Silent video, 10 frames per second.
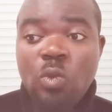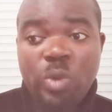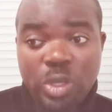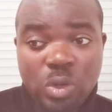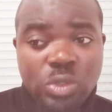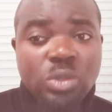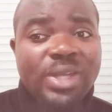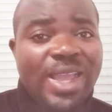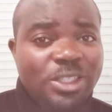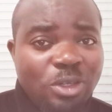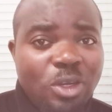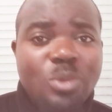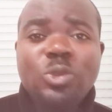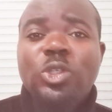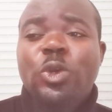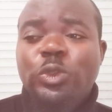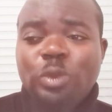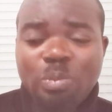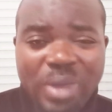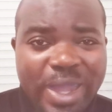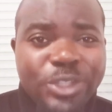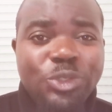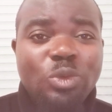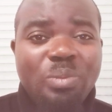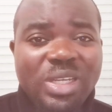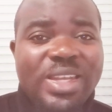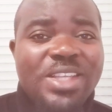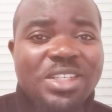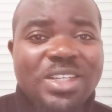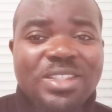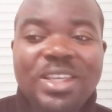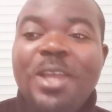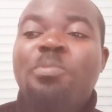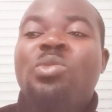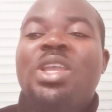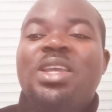When you go to nightclubs, you go to bars, you meet Nigerians there,